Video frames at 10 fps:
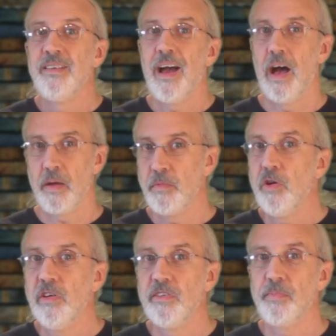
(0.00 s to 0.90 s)
Time
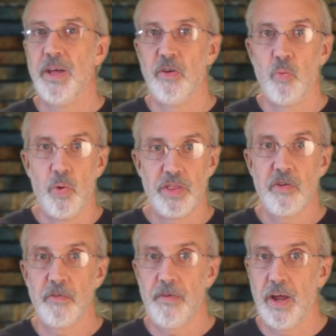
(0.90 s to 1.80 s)
you can spend with
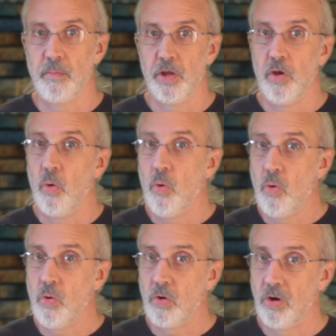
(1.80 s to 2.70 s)
your family,
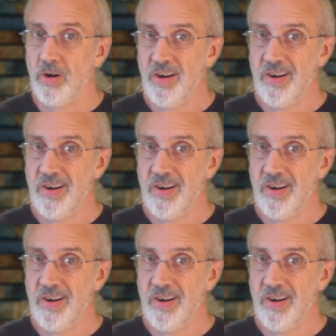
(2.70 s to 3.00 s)
or